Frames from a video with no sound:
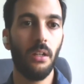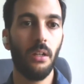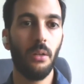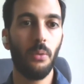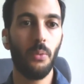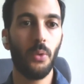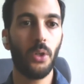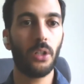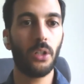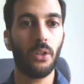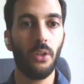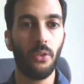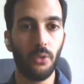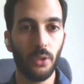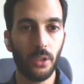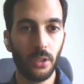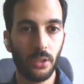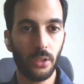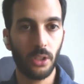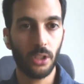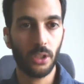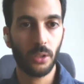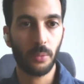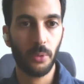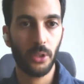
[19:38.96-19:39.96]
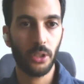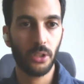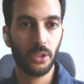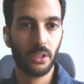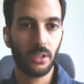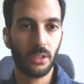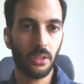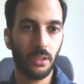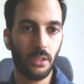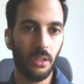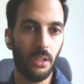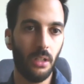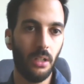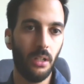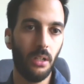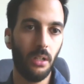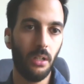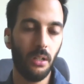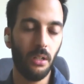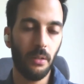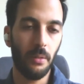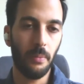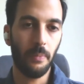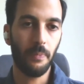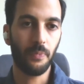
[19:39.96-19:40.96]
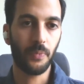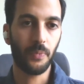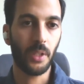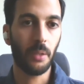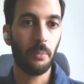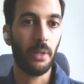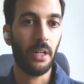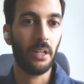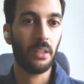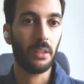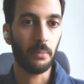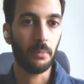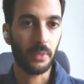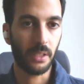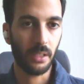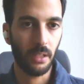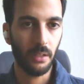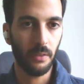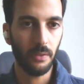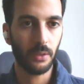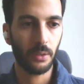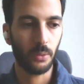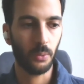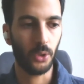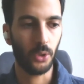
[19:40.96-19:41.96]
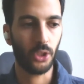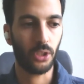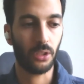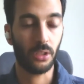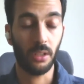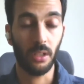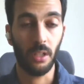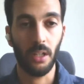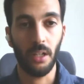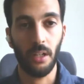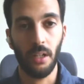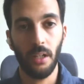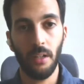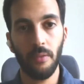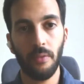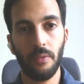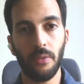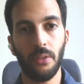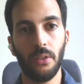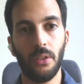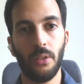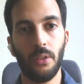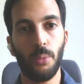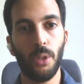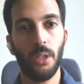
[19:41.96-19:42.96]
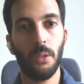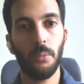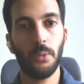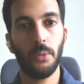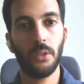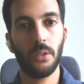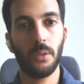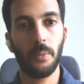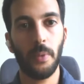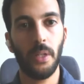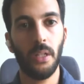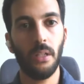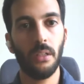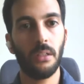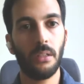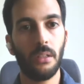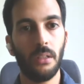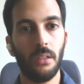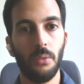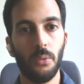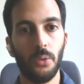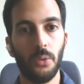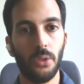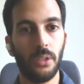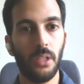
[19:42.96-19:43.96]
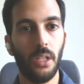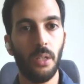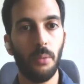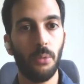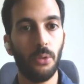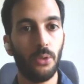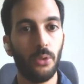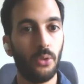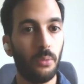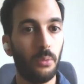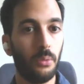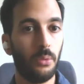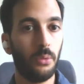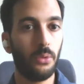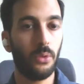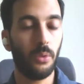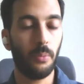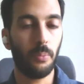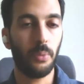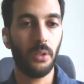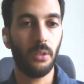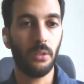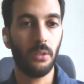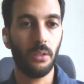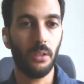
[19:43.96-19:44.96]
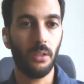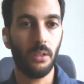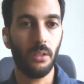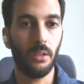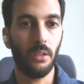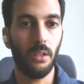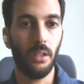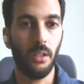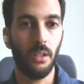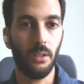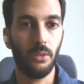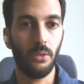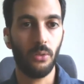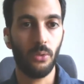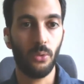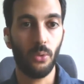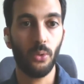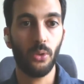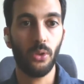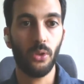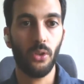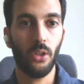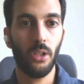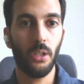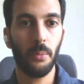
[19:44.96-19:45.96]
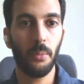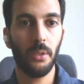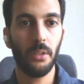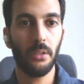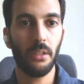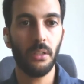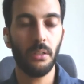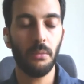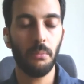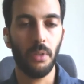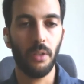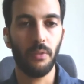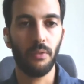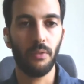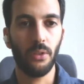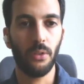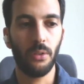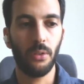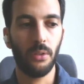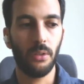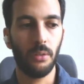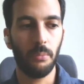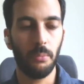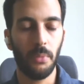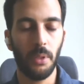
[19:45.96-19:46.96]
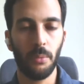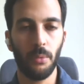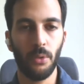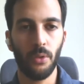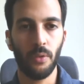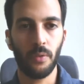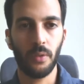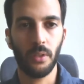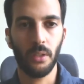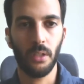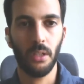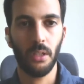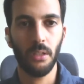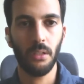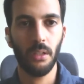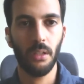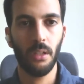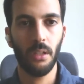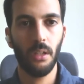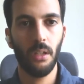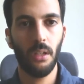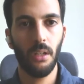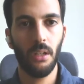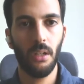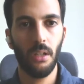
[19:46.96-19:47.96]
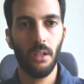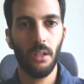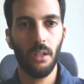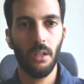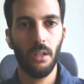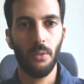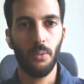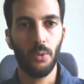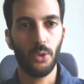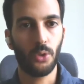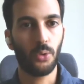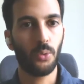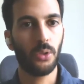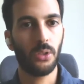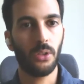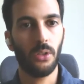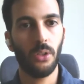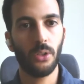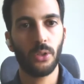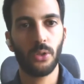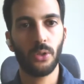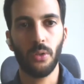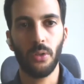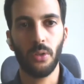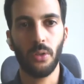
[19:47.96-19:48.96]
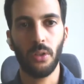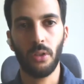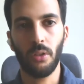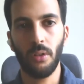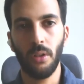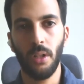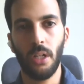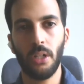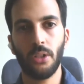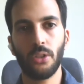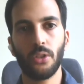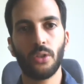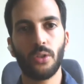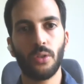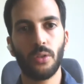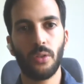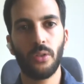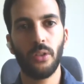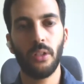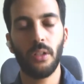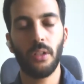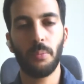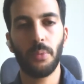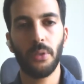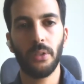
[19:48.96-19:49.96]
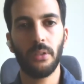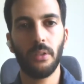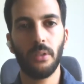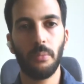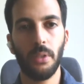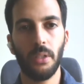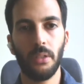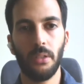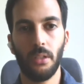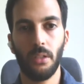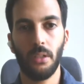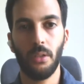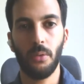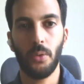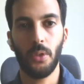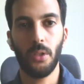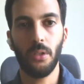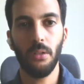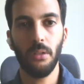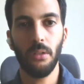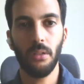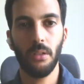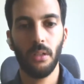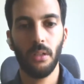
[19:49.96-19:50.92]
work on research projects by themselves, which they have. The Dubai municipality was able to print a 2-story building. Maybe you've seen it, which was also the largest 3D printed building in the world.